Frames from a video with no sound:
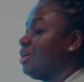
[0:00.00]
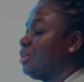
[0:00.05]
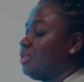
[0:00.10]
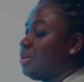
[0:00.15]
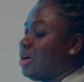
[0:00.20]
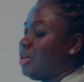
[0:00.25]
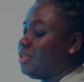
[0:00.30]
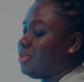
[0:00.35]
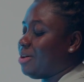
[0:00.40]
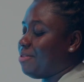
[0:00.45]

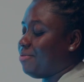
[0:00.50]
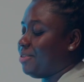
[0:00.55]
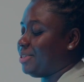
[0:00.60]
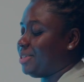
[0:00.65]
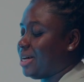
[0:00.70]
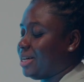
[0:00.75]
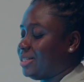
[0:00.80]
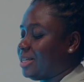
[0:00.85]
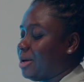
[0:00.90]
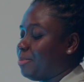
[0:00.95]
So I want to
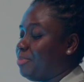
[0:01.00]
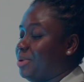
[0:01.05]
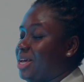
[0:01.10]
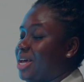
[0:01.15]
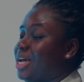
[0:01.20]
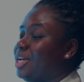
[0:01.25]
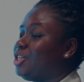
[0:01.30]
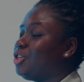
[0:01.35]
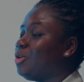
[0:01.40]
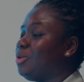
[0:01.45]
emphasize that
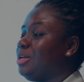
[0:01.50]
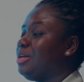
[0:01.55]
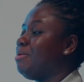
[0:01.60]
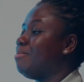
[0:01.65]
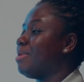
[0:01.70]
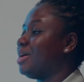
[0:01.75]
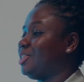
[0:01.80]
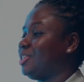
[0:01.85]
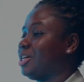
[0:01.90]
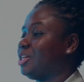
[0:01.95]
pH
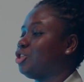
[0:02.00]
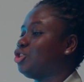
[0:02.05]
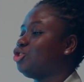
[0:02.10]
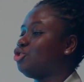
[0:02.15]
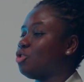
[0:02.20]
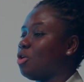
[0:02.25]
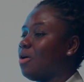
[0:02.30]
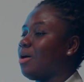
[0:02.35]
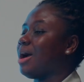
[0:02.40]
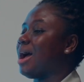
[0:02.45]
only measures
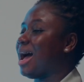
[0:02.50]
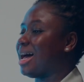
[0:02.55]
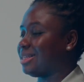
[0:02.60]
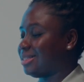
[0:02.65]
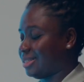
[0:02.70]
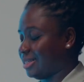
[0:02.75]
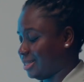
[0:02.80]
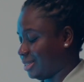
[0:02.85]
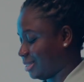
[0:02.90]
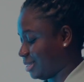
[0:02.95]
strong
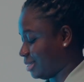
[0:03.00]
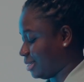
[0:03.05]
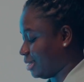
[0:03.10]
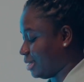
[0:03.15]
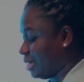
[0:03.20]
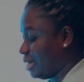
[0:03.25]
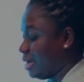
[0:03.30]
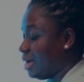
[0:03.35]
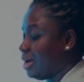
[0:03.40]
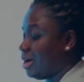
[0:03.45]
acids.